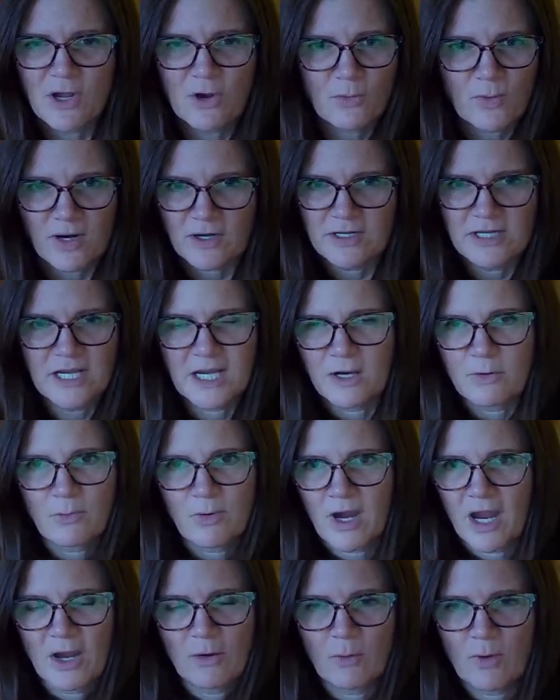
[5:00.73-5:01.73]
nowhere near
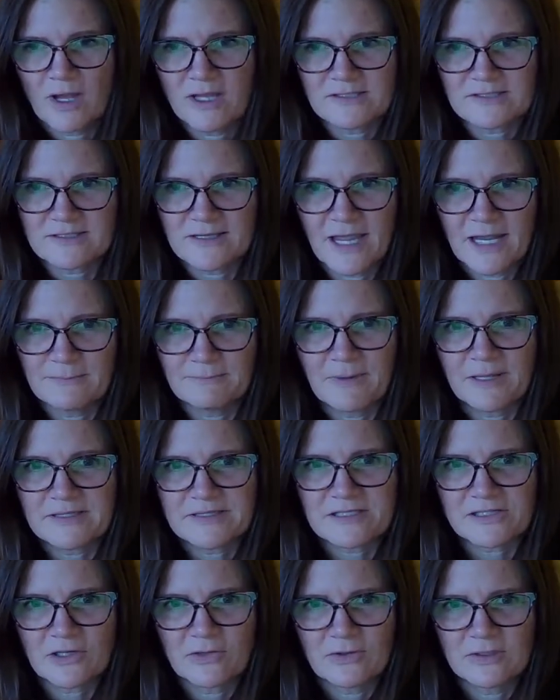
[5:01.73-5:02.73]
where I was 9
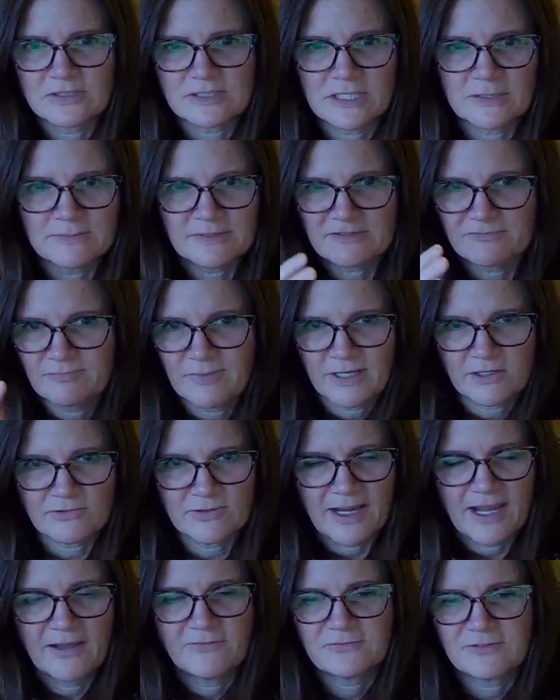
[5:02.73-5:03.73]
months ago in terms of my
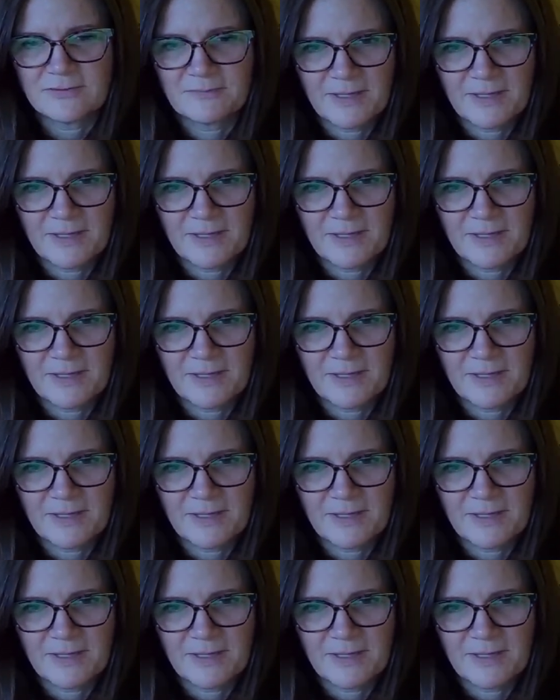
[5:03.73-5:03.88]
craft,